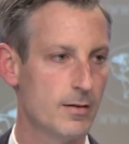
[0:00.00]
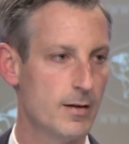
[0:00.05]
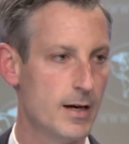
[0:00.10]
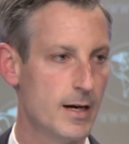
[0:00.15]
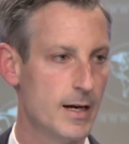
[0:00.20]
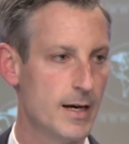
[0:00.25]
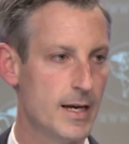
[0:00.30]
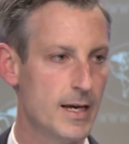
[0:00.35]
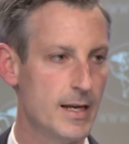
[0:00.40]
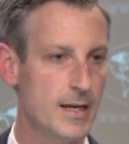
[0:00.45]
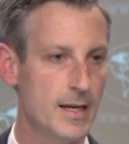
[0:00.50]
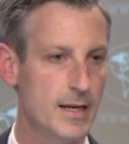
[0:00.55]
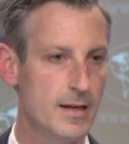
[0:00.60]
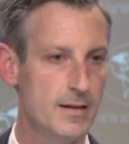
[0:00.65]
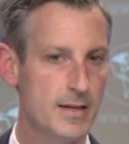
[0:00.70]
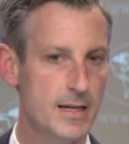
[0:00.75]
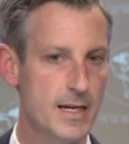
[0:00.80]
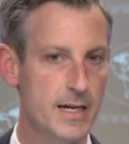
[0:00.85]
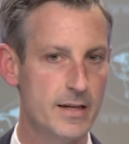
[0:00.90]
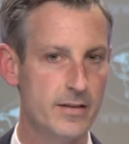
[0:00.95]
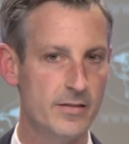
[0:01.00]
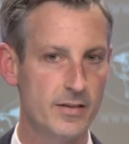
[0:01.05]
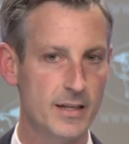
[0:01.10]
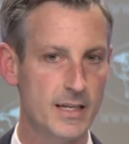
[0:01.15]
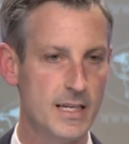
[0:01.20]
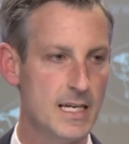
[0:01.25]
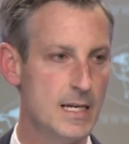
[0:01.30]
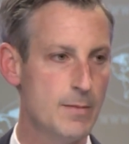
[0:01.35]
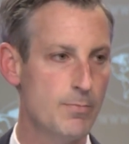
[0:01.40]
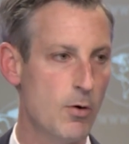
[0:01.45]
uh, and India is a
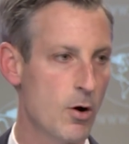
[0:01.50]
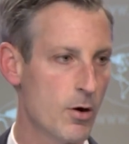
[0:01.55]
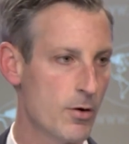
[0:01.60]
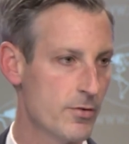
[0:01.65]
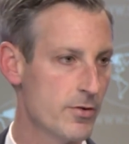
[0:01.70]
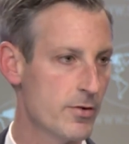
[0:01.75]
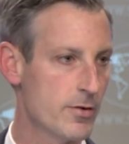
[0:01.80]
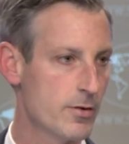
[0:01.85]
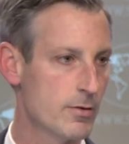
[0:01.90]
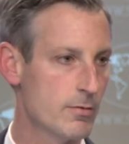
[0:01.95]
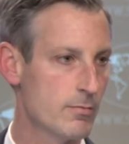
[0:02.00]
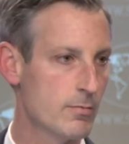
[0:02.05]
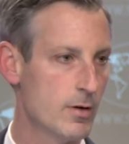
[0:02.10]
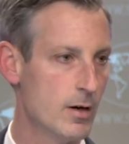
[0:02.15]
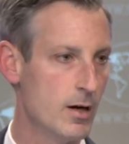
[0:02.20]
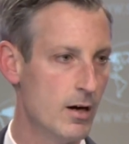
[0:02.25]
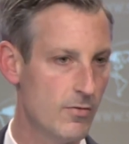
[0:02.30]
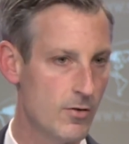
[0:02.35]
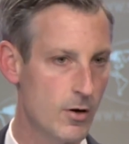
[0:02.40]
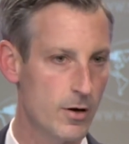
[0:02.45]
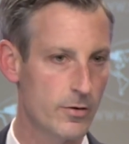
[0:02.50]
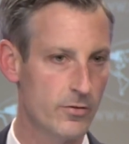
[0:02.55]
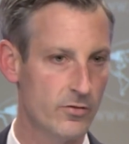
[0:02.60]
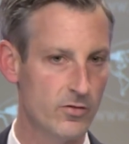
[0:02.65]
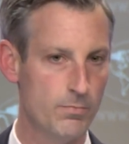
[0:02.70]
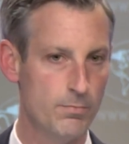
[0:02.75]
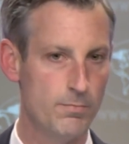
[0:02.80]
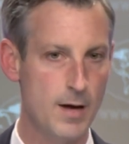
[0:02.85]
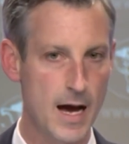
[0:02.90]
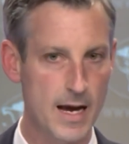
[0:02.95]
key partner of ours
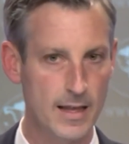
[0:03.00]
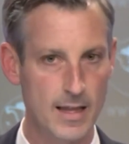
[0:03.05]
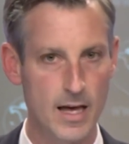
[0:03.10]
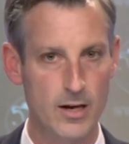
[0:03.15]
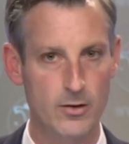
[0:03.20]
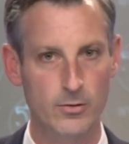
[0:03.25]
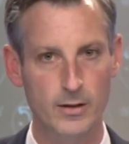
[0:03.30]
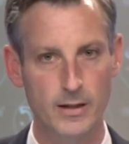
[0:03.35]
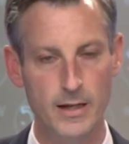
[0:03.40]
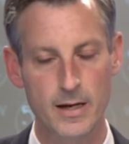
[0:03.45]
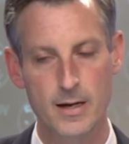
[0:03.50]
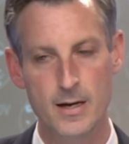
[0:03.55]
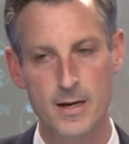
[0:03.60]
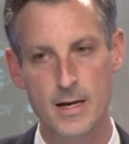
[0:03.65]
bilaterally